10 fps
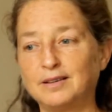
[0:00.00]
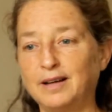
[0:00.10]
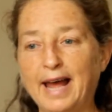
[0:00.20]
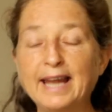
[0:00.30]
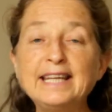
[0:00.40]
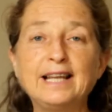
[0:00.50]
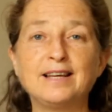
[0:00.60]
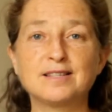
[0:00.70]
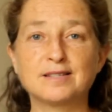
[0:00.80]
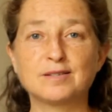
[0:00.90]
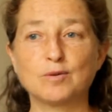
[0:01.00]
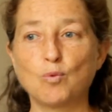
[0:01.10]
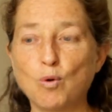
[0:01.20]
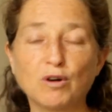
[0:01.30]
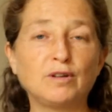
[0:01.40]
endless
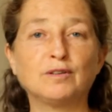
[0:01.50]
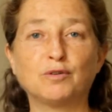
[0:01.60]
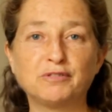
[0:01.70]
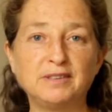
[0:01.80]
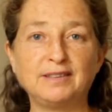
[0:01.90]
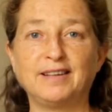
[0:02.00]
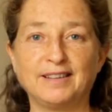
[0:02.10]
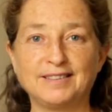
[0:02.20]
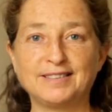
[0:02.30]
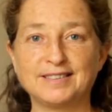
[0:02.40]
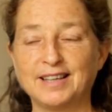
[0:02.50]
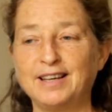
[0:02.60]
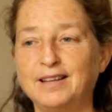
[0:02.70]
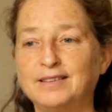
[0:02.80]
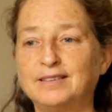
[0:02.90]
world of details
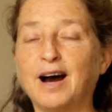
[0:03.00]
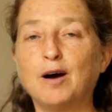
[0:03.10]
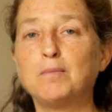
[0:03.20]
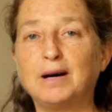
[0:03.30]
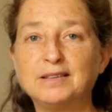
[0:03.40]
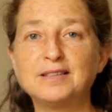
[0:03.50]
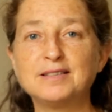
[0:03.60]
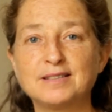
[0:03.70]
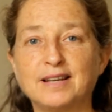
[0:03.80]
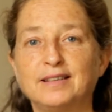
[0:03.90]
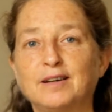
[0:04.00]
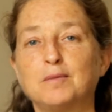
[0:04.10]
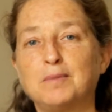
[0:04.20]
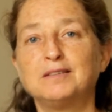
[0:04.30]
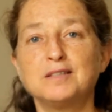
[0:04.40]
that our mothers and our
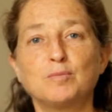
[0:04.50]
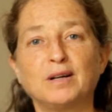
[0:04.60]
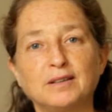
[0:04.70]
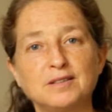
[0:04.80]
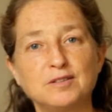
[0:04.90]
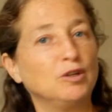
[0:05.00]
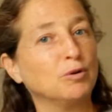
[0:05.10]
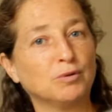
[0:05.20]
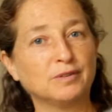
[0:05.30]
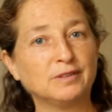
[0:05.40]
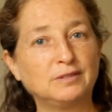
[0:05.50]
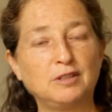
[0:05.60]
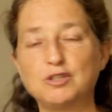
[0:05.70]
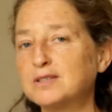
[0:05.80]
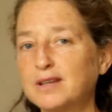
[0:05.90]
mothers' mothers knew. They
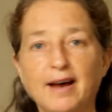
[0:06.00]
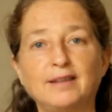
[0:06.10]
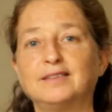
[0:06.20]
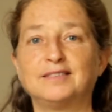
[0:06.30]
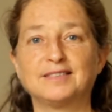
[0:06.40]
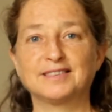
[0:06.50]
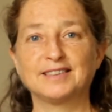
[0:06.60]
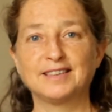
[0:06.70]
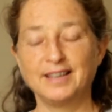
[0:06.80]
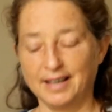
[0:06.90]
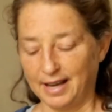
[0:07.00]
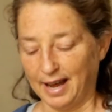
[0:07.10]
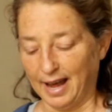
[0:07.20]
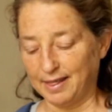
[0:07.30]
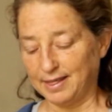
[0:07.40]
just had it.
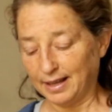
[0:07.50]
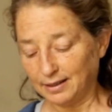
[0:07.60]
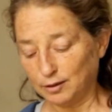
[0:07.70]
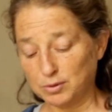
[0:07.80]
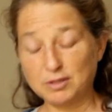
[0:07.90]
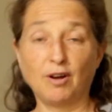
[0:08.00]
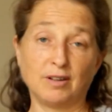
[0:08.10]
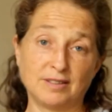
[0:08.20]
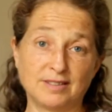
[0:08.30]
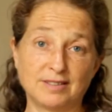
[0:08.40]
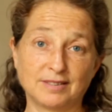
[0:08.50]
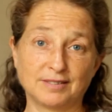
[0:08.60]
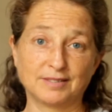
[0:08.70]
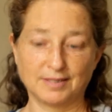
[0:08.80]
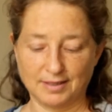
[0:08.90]
And then it was lost.
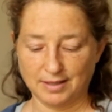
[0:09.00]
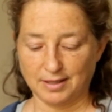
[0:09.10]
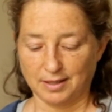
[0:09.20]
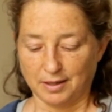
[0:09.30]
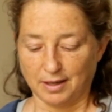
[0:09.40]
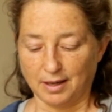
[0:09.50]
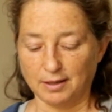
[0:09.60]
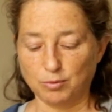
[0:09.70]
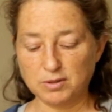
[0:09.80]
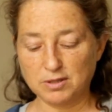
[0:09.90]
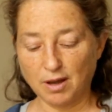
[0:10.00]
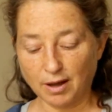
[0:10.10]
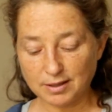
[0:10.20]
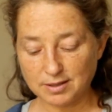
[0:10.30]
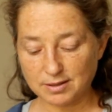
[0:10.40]
It was
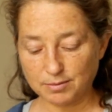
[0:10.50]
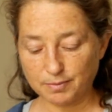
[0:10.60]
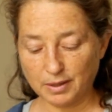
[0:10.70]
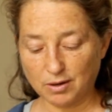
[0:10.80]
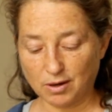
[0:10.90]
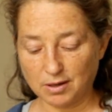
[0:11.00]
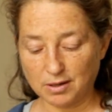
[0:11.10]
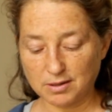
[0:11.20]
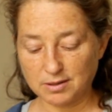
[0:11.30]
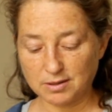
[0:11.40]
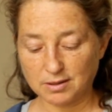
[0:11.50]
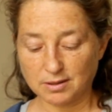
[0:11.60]
lost because